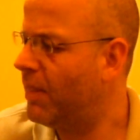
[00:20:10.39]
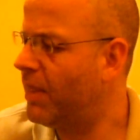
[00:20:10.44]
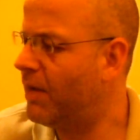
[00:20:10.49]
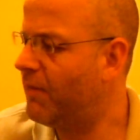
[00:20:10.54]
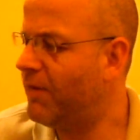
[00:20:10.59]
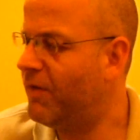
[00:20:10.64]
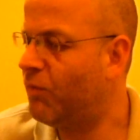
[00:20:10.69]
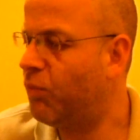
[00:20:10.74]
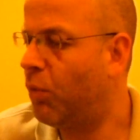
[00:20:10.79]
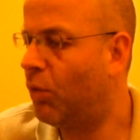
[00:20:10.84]

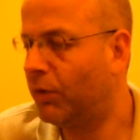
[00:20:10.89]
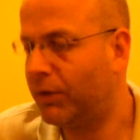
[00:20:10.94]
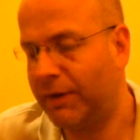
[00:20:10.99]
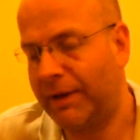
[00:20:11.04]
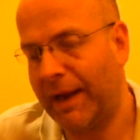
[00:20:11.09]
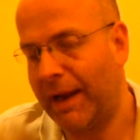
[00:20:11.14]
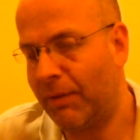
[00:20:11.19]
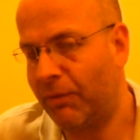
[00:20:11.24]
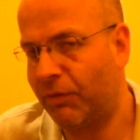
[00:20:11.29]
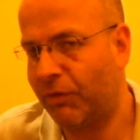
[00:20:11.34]
There is one
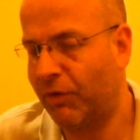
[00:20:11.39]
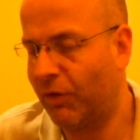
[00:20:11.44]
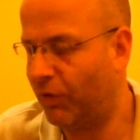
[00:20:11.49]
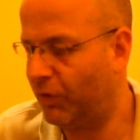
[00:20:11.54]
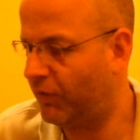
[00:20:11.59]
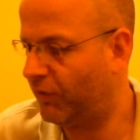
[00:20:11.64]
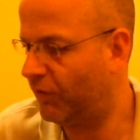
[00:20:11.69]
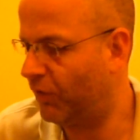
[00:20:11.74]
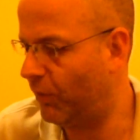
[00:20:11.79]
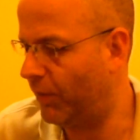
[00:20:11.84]

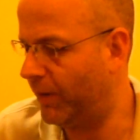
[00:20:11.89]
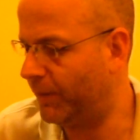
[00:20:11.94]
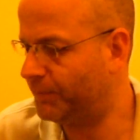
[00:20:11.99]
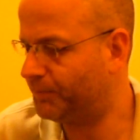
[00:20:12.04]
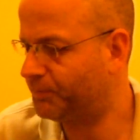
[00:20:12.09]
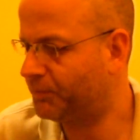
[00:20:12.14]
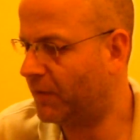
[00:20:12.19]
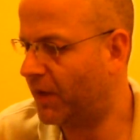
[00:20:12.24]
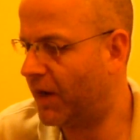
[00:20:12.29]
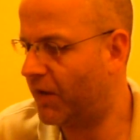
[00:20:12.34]
downside to it
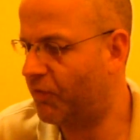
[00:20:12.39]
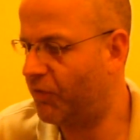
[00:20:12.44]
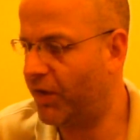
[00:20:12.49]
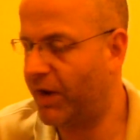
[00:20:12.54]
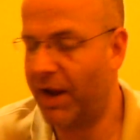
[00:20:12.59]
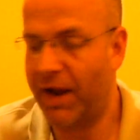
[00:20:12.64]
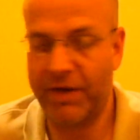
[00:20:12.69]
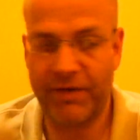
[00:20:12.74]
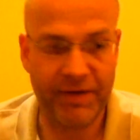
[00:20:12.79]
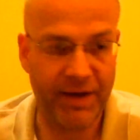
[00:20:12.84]
as
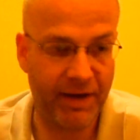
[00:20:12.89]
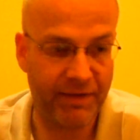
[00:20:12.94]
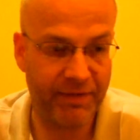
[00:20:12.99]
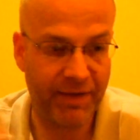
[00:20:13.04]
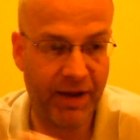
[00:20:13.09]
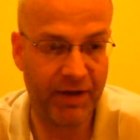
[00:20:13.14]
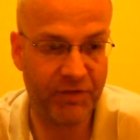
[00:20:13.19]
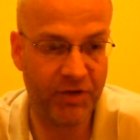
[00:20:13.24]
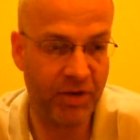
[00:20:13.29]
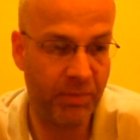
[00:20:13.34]
regards to the
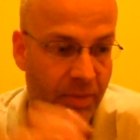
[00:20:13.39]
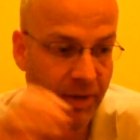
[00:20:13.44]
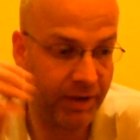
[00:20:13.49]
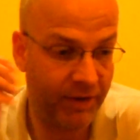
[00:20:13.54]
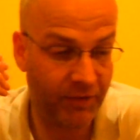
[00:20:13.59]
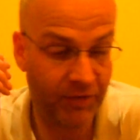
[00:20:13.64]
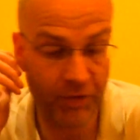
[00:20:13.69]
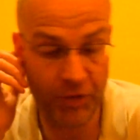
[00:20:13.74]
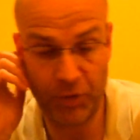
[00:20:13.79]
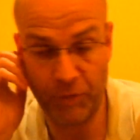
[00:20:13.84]

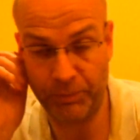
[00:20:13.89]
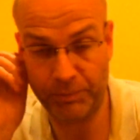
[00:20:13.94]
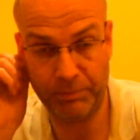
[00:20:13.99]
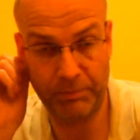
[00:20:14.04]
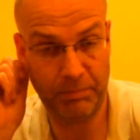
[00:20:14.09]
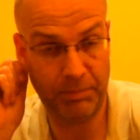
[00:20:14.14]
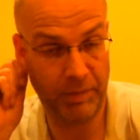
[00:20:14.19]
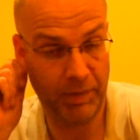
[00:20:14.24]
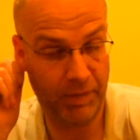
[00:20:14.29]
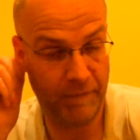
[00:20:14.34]
XRGB2,
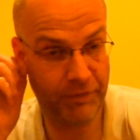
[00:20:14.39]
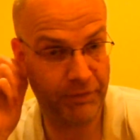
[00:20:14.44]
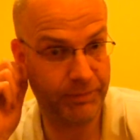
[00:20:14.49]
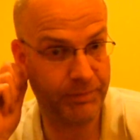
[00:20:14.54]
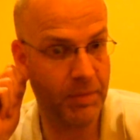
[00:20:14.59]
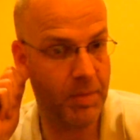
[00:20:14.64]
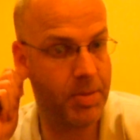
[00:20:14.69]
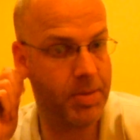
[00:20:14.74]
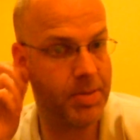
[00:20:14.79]
Plus